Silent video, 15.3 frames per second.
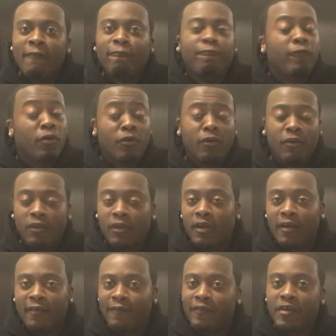full
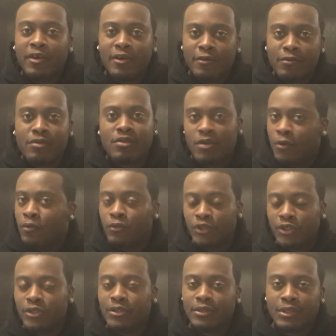of,
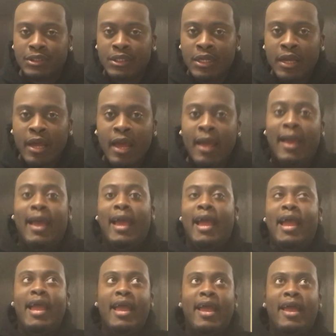soldiers.
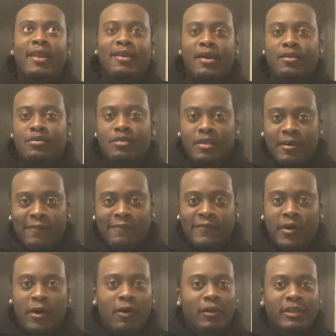And they see a
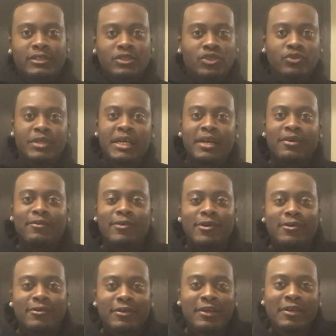fallen tree in the
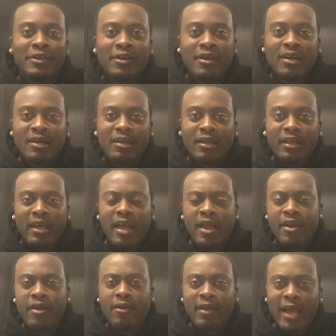road.
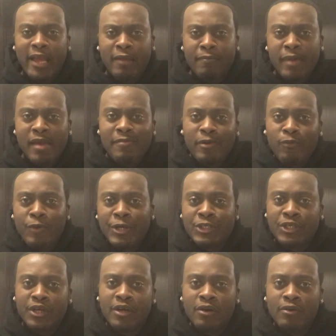And they're like, maybe we
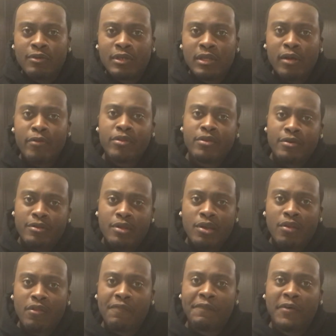should go closer to
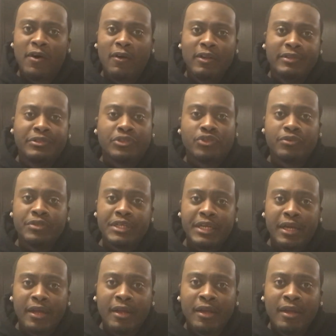this fallen
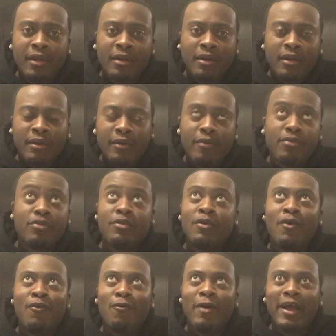tree. There's
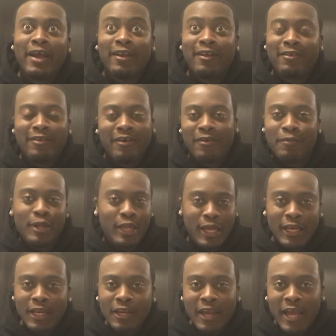no way that there can be
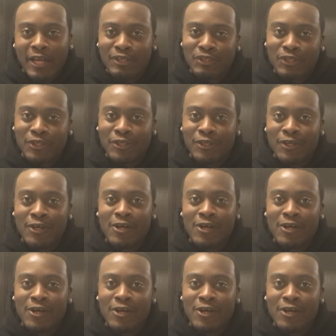any danger